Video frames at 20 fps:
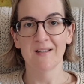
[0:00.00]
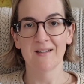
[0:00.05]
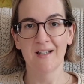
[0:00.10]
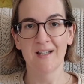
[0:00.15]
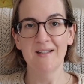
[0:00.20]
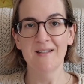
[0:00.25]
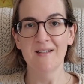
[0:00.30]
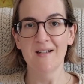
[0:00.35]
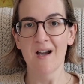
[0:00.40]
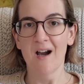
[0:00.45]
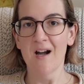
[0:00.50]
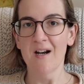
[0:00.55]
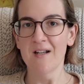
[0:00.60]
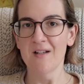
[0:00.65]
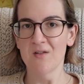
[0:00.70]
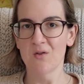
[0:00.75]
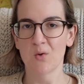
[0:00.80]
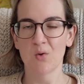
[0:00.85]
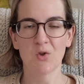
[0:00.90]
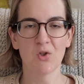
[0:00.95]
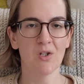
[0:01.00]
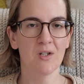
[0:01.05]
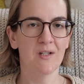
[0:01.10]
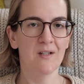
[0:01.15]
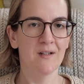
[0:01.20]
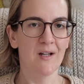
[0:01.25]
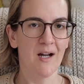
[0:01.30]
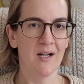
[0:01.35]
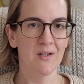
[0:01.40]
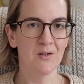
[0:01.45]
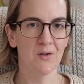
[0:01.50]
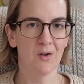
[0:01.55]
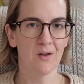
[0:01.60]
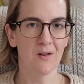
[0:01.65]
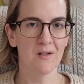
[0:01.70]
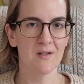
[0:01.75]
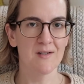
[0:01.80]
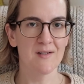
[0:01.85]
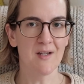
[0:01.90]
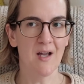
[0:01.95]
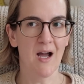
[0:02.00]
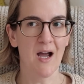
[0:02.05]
That yarn is usually $9.